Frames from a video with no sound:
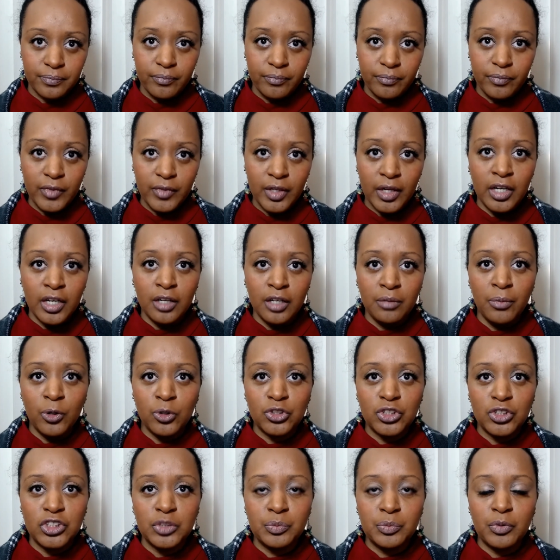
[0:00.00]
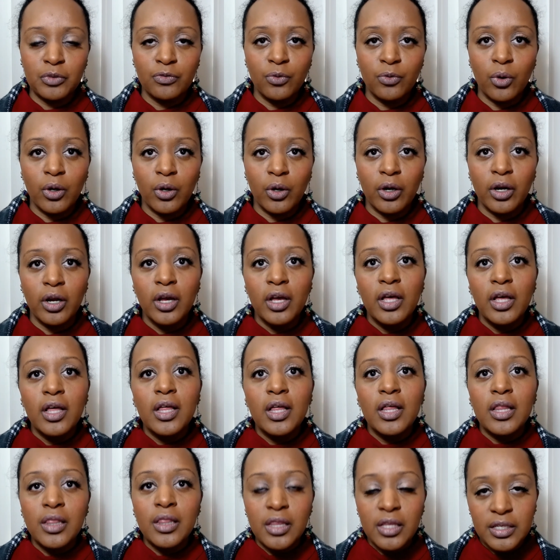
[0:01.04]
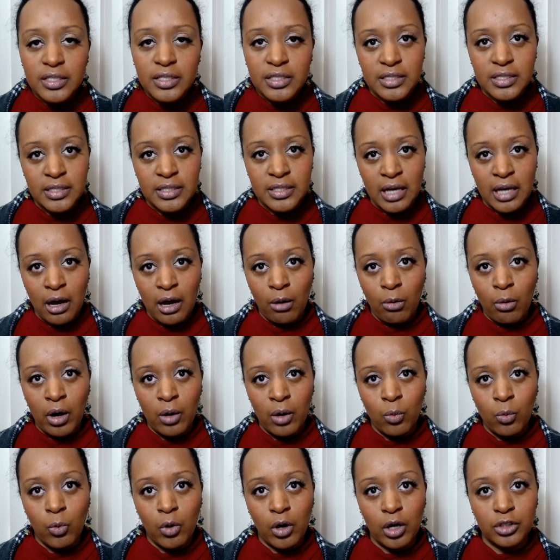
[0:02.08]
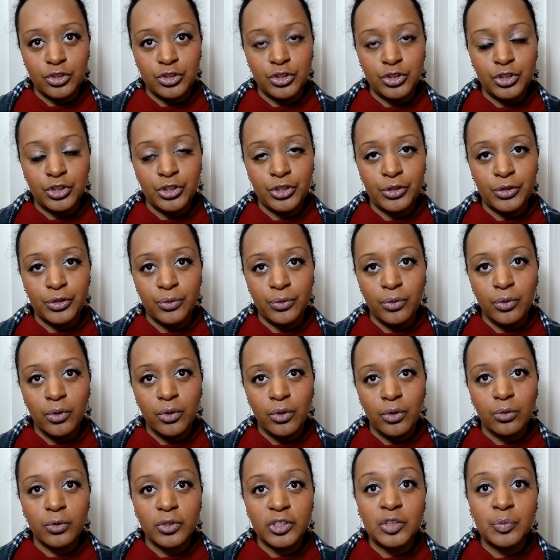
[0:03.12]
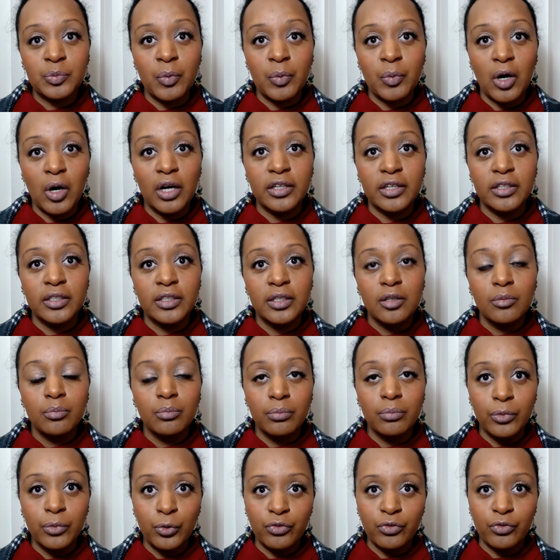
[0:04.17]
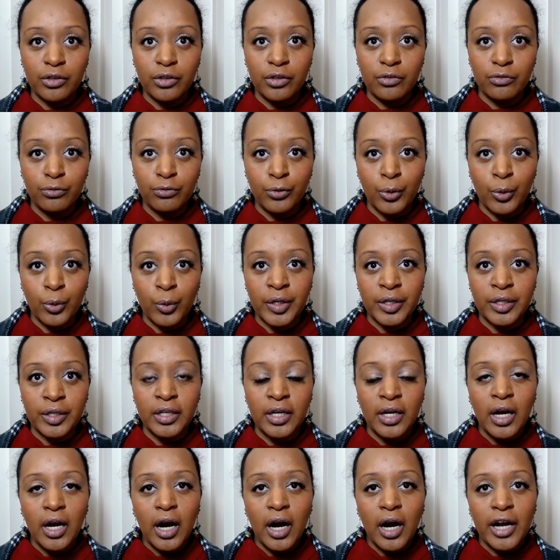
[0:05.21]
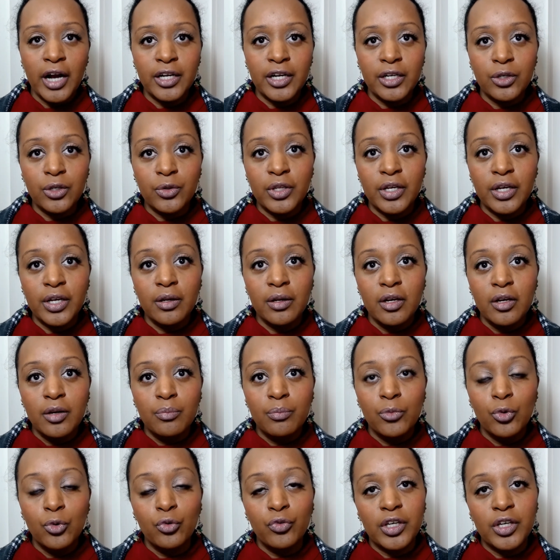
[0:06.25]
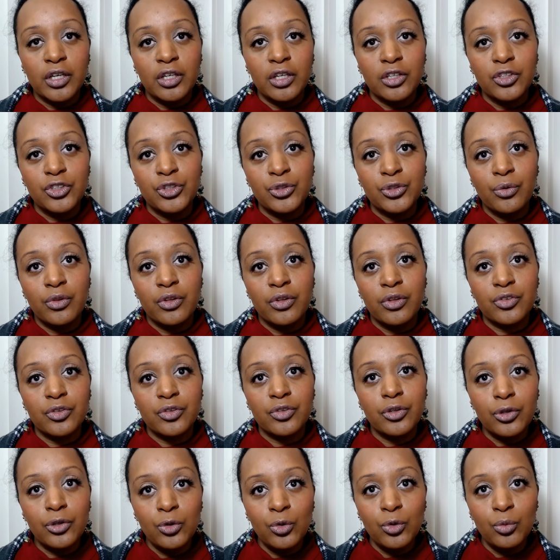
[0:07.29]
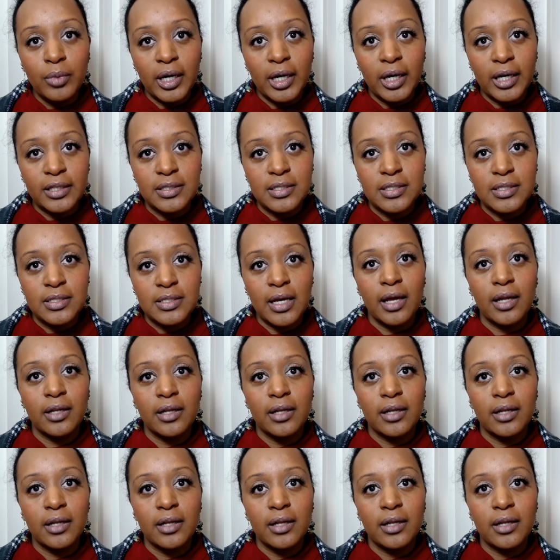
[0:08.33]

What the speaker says: and emotions before, this is how I want to respond moving forward. I know that moving into this new mindset,